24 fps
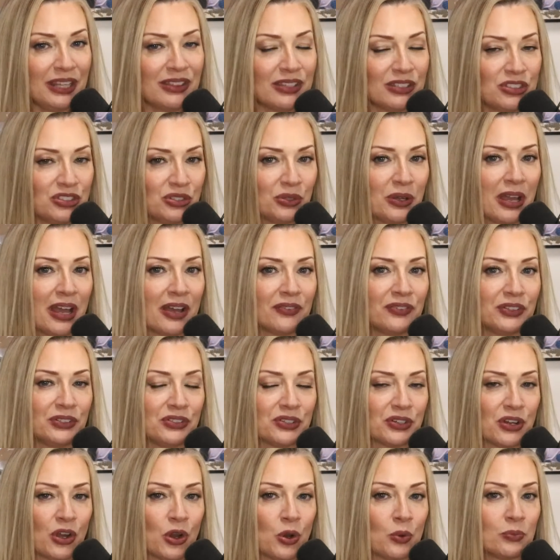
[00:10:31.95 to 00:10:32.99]
that you have in
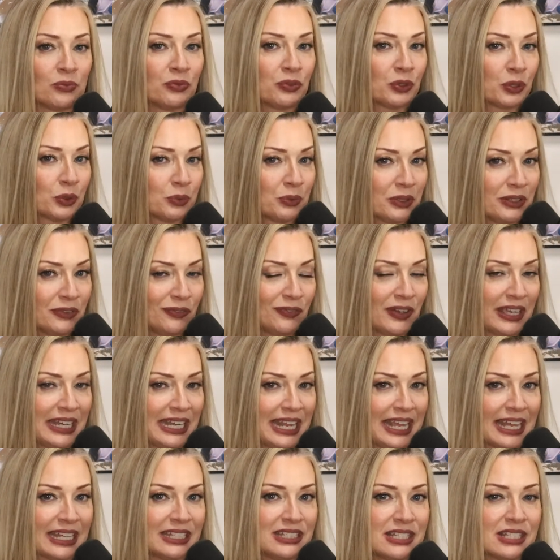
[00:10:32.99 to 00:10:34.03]
your home for a
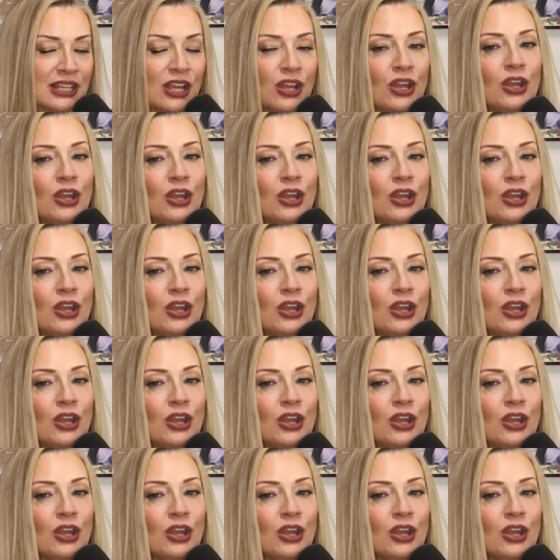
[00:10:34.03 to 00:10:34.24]
refinance,